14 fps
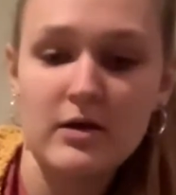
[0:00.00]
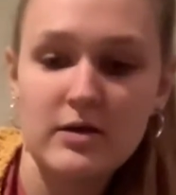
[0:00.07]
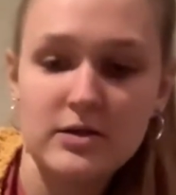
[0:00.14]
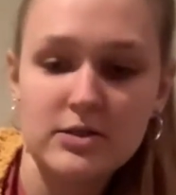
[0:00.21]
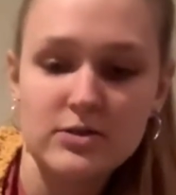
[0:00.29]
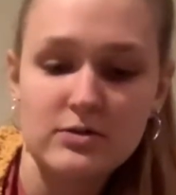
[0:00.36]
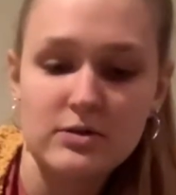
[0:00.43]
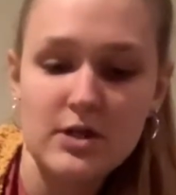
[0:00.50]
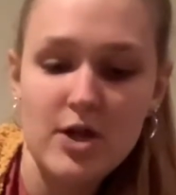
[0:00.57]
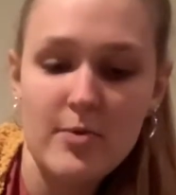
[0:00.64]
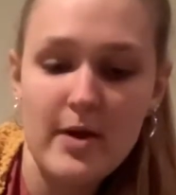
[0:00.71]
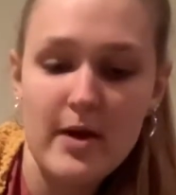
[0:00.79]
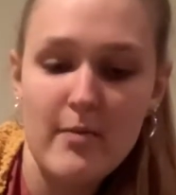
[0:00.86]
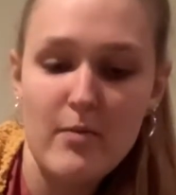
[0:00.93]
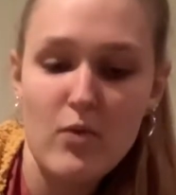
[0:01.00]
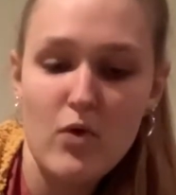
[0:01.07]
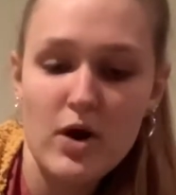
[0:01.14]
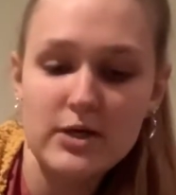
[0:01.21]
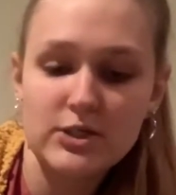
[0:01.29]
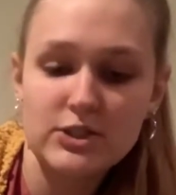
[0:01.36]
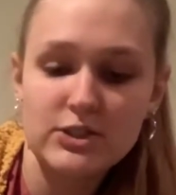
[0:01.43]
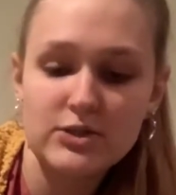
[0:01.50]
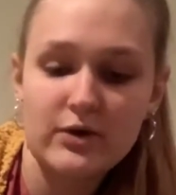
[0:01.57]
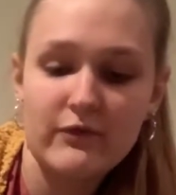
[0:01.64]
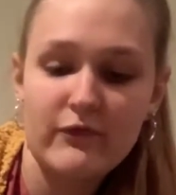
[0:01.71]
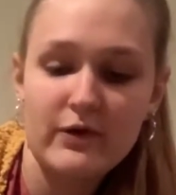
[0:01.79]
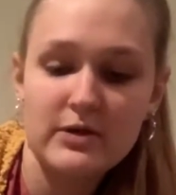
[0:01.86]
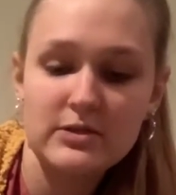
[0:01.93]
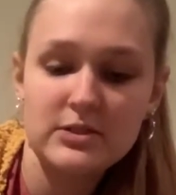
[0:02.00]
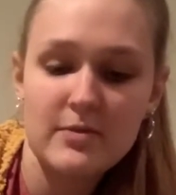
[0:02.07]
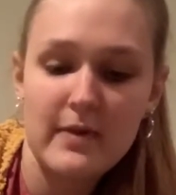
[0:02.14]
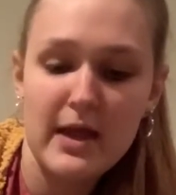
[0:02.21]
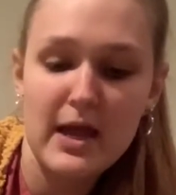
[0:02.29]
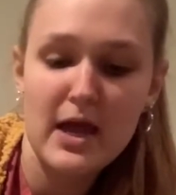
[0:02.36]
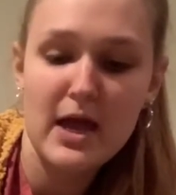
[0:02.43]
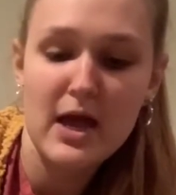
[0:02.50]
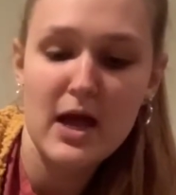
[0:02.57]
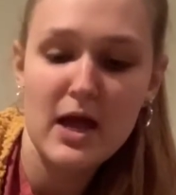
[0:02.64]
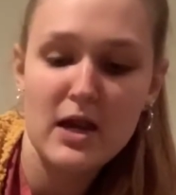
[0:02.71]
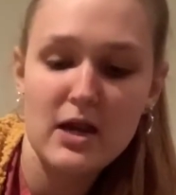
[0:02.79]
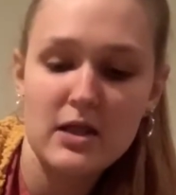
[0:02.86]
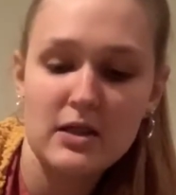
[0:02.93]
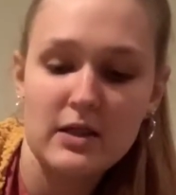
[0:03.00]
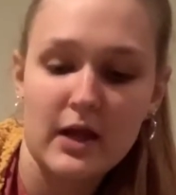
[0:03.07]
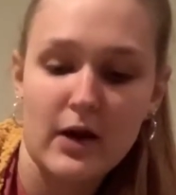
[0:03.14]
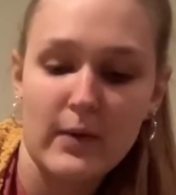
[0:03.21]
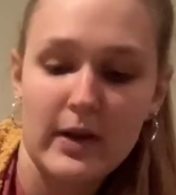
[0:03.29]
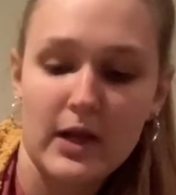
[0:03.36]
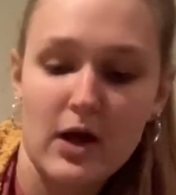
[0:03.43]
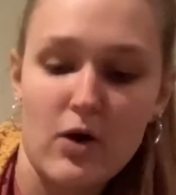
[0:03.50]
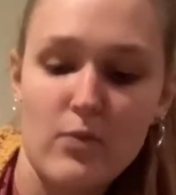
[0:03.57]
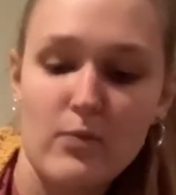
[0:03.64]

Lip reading: So a little bit more just so it fills the pan. There we go.